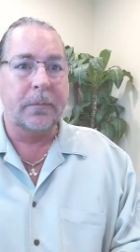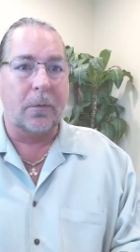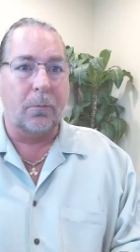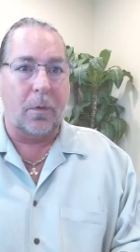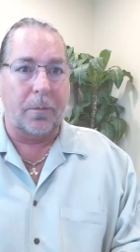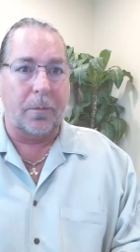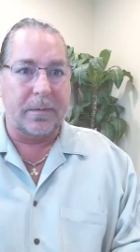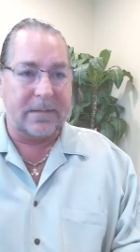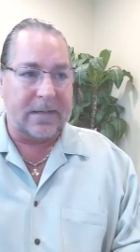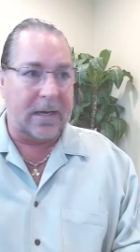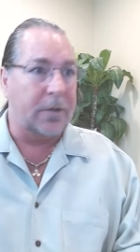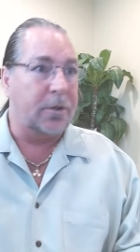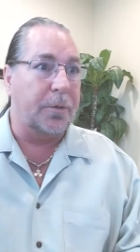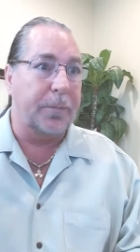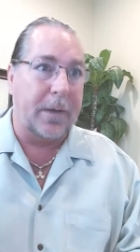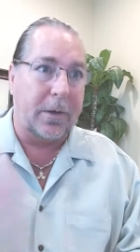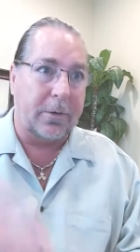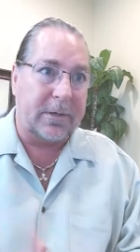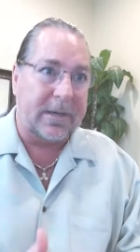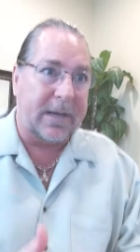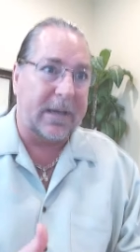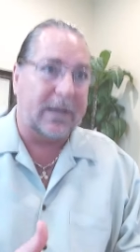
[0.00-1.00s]
We've been saying, you
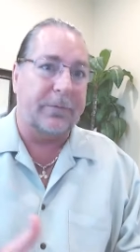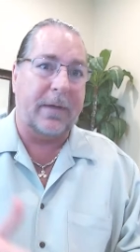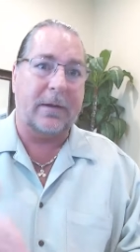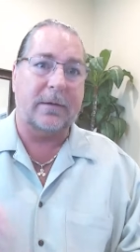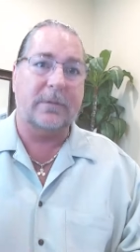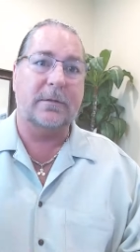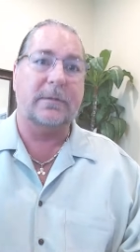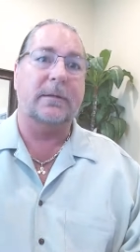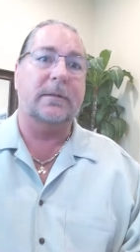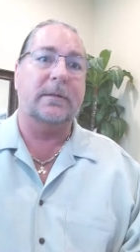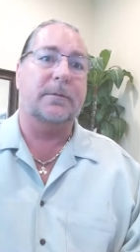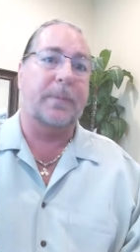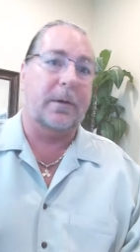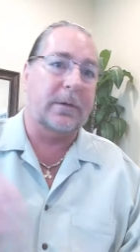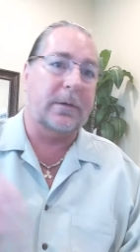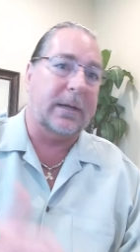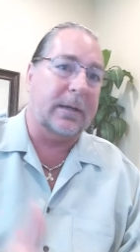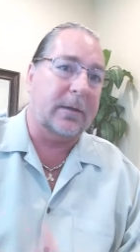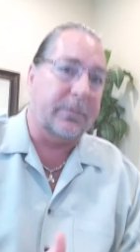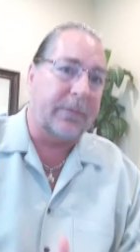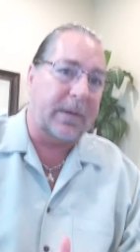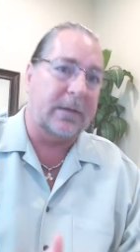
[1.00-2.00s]
better take advantage of these, better
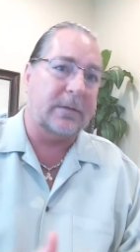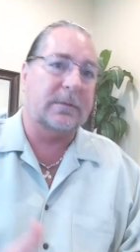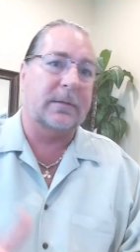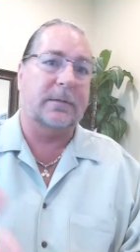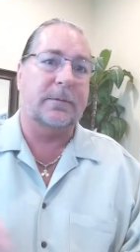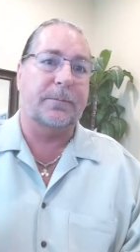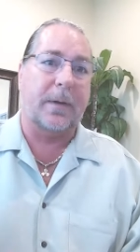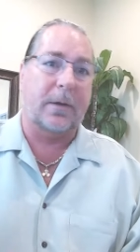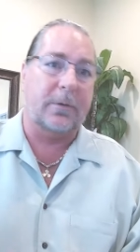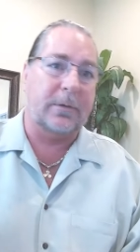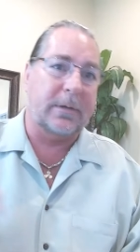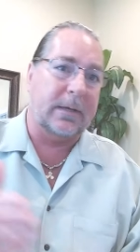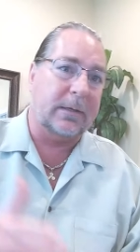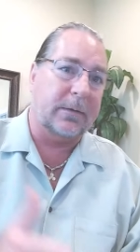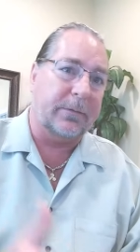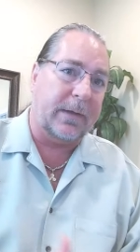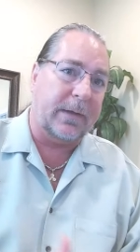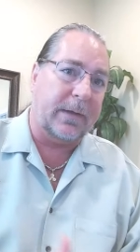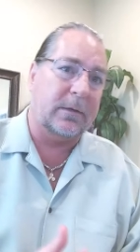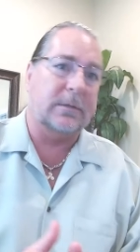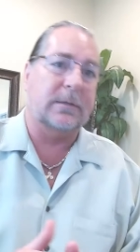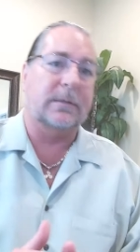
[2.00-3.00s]
take advantage of these, better take
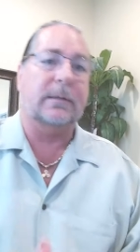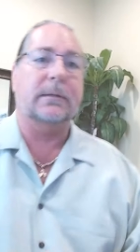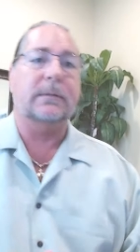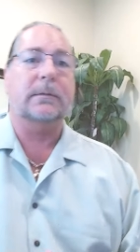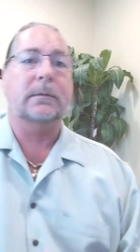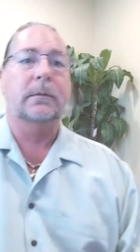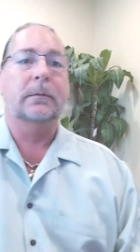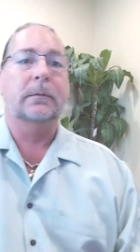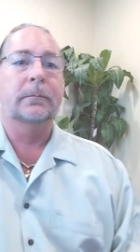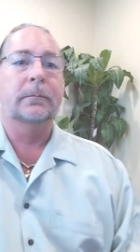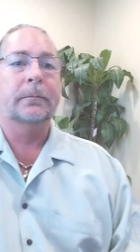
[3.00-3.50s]
advantage of these.